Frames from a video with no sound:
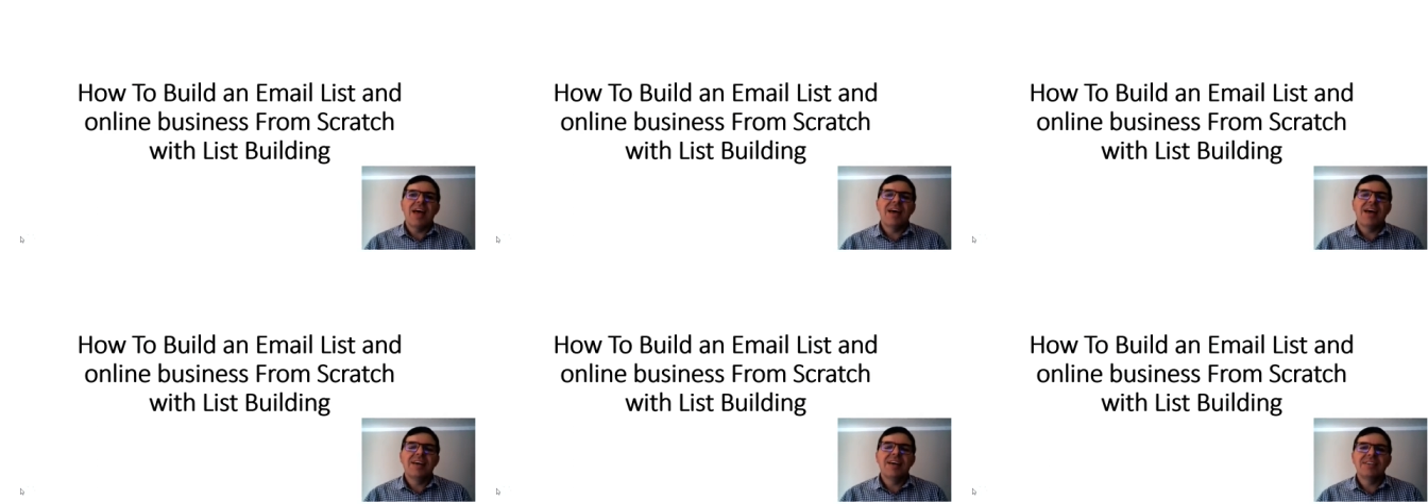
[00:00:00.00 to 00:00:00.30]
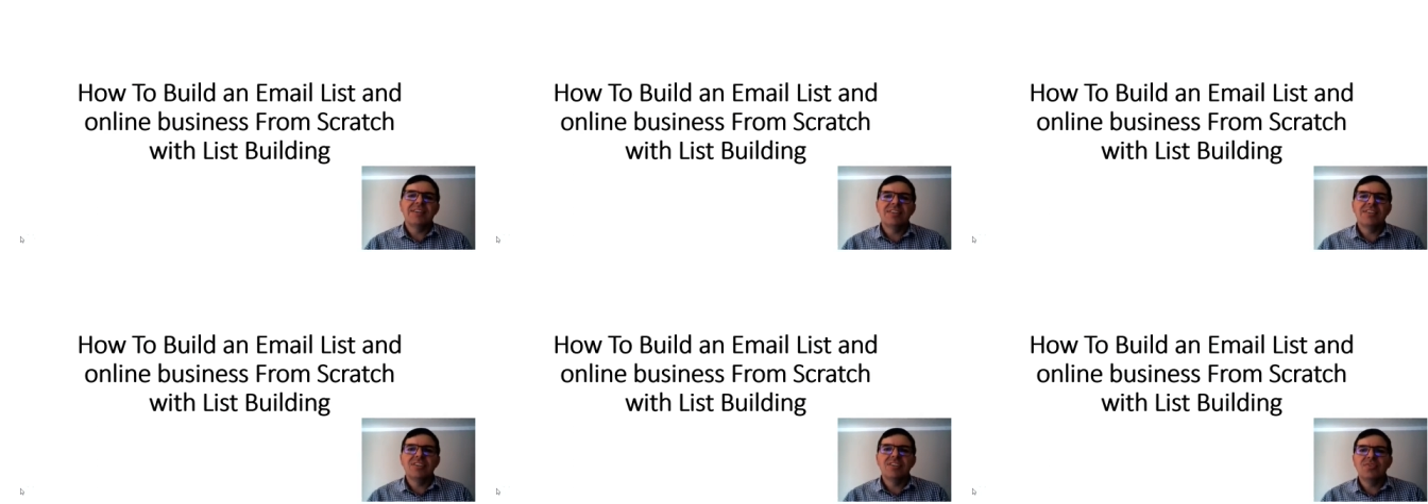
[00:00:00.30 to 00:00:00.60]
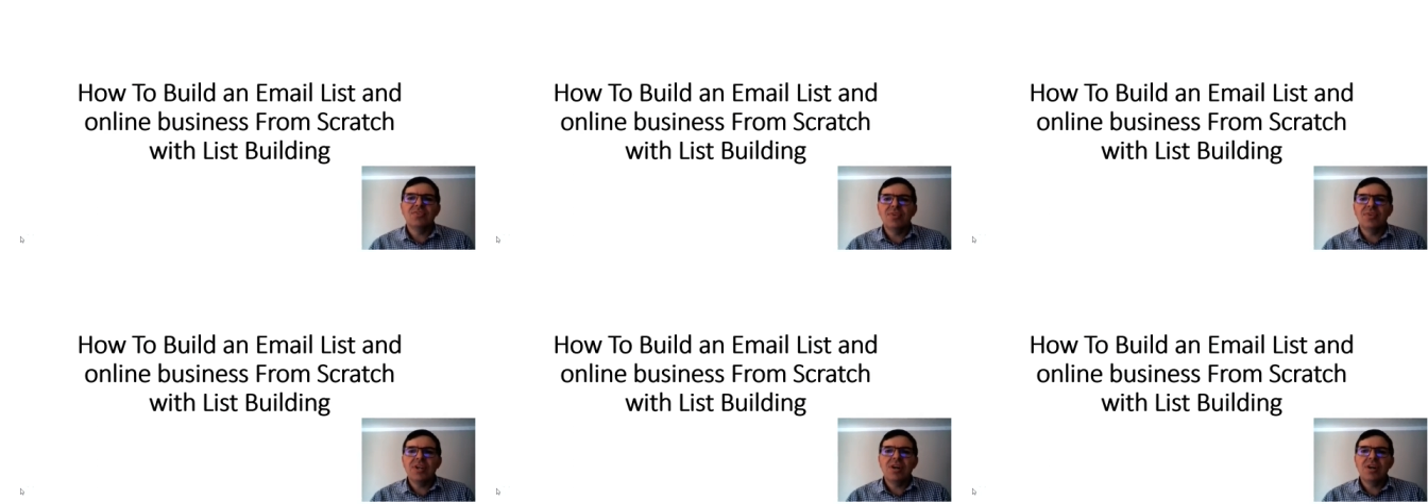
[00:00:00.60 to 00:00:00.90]
and in
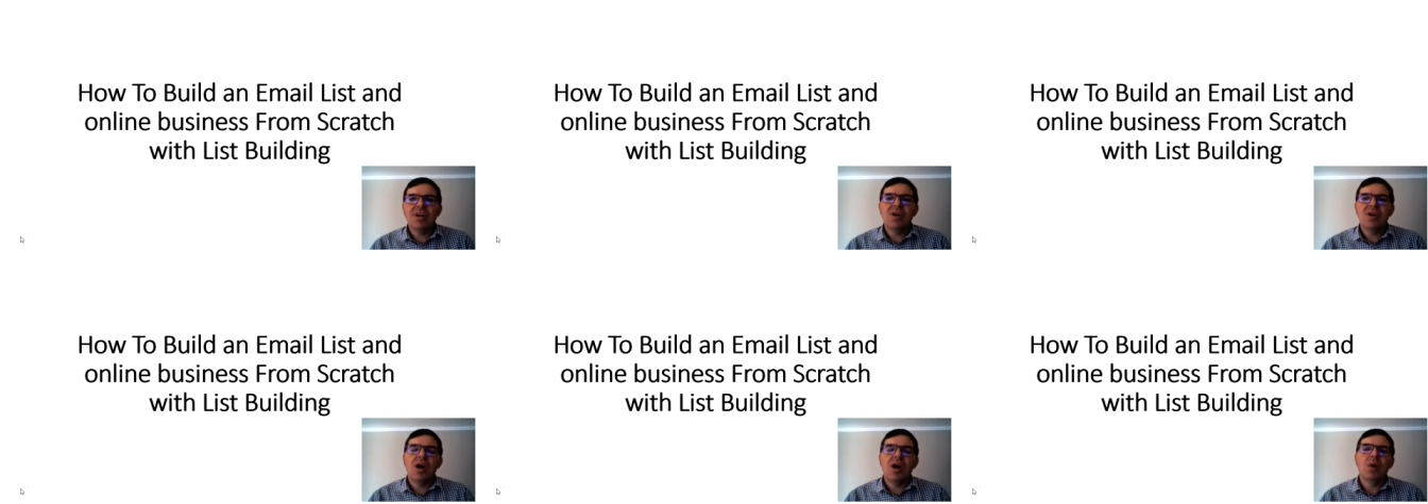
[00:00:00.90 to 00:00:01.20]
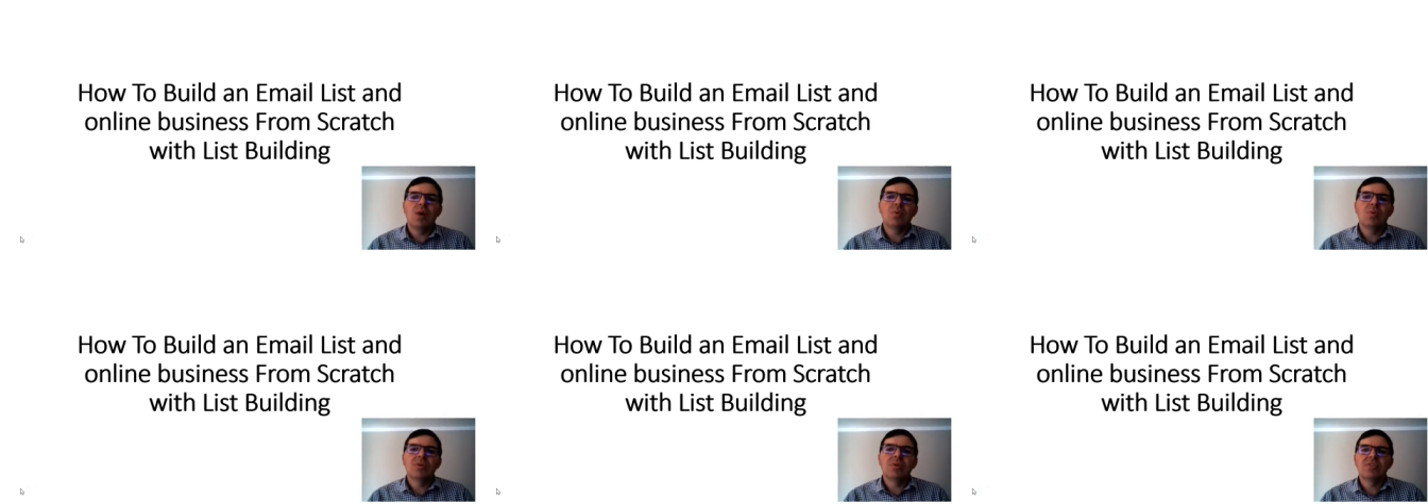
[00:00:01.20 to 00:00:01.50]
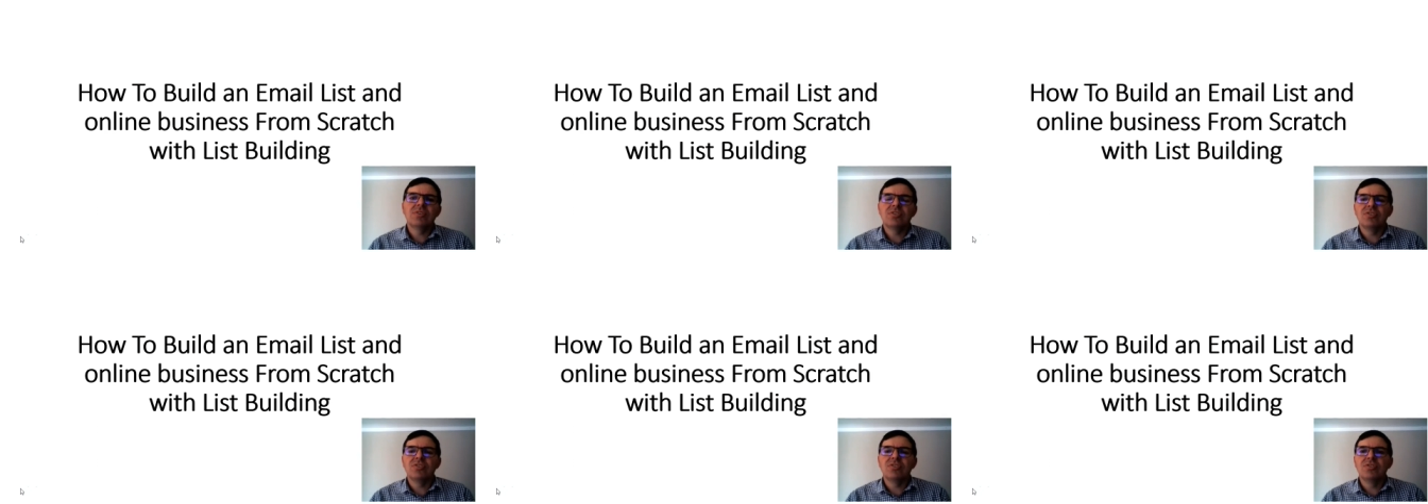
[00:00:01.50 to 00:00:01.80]
this video I
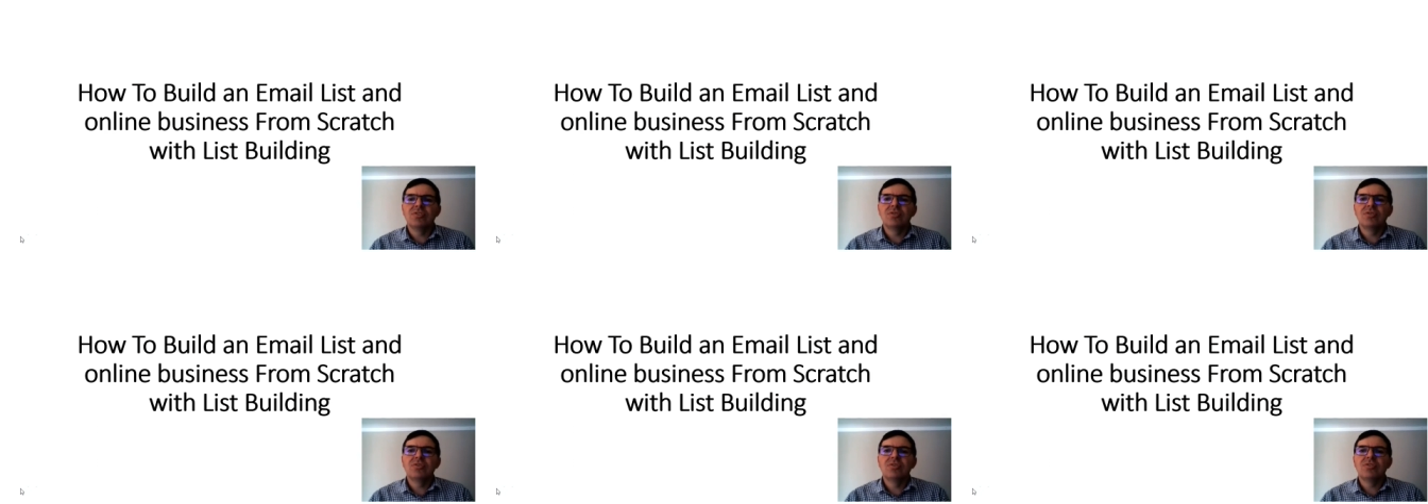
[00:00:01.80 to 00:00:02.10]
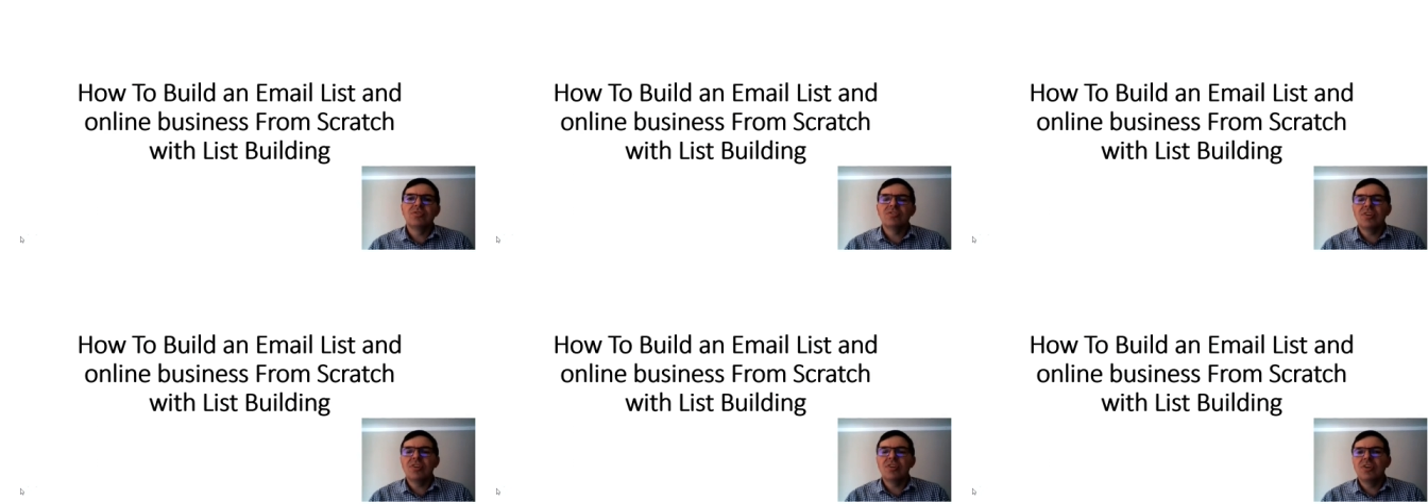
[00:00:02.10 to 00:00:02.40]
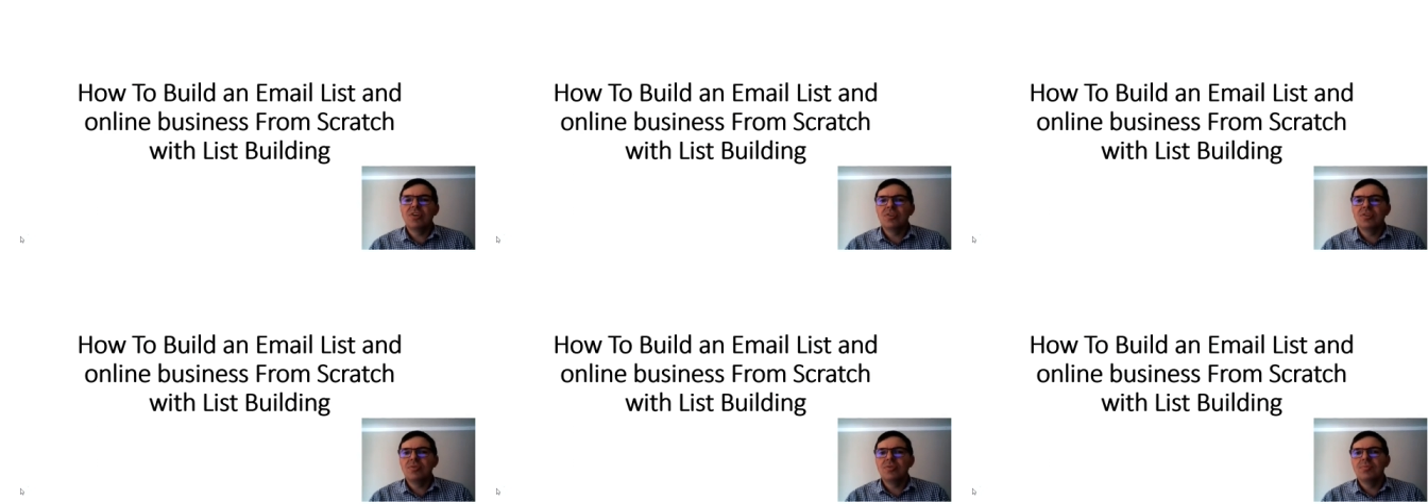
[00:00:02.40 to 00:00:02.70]
want to
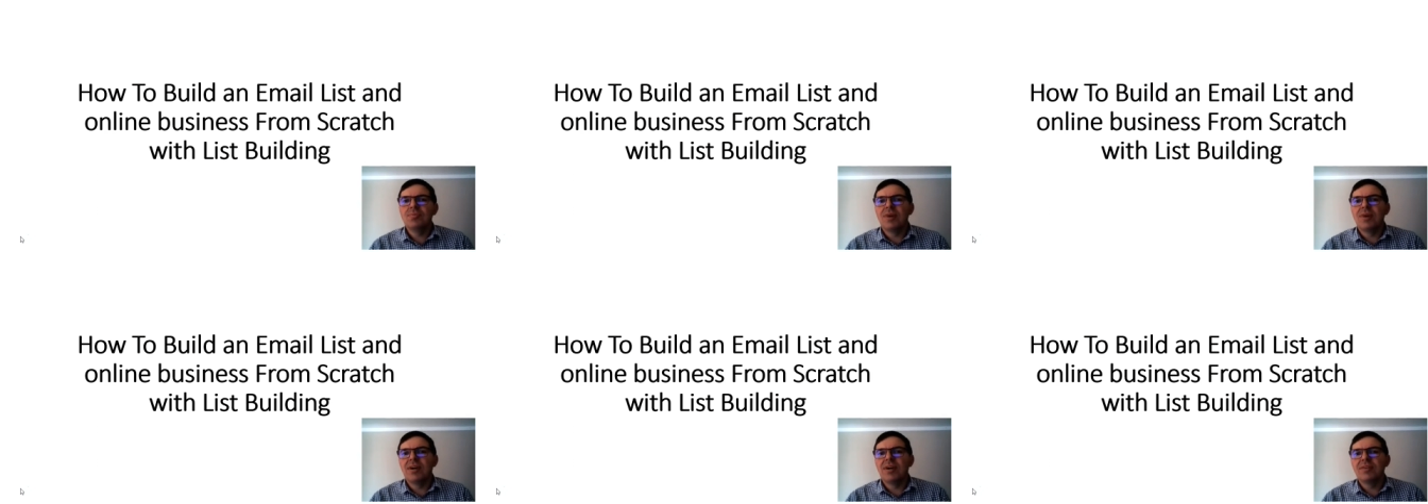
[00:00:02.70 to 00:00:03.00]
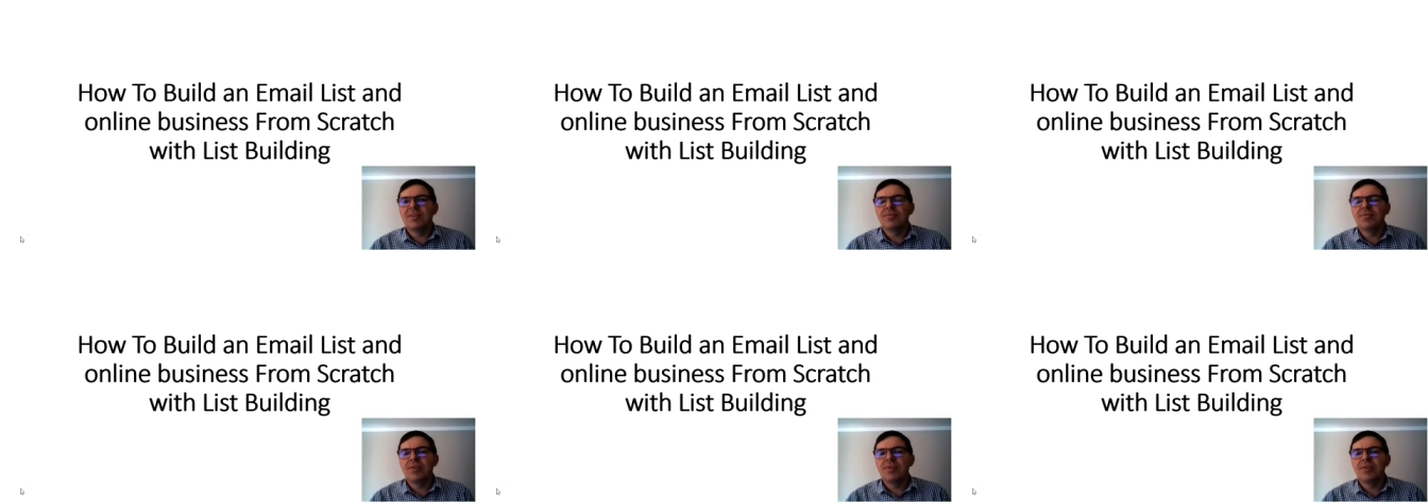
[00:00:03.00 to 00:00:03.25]
show my